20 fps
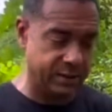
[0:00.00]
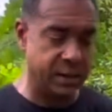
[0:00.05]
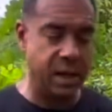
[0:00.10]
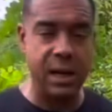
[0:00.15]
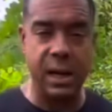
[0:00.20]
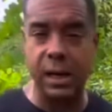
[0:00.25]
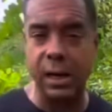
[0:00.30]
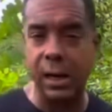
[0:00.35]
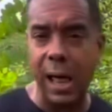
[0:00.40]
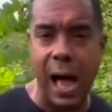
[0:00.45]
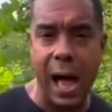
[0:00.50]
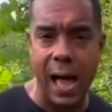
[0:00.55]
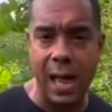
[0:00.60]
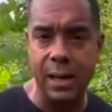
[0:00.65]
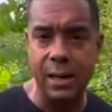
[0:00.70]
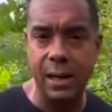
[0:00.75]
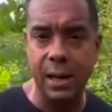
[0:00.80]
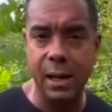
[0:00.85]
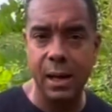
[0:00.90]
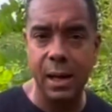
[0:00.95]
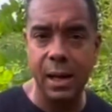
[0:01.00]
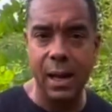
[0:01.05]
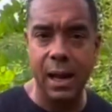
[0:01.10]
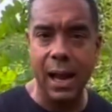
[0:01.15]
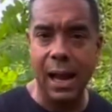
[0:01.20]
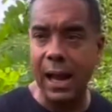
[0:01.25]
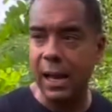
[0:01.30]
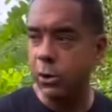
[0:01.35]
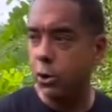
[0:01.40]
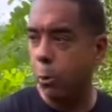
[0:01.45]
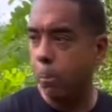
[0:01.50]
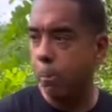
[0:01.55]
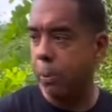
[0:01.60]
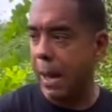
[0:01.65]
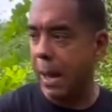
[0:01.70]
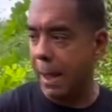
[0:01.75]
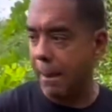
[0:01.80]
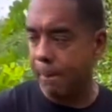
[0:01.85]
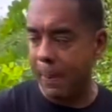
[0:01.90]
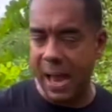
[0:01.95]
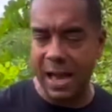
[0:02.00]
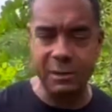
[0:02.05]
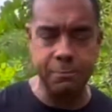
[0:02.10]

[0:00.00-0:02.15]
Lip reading: lot and you pass by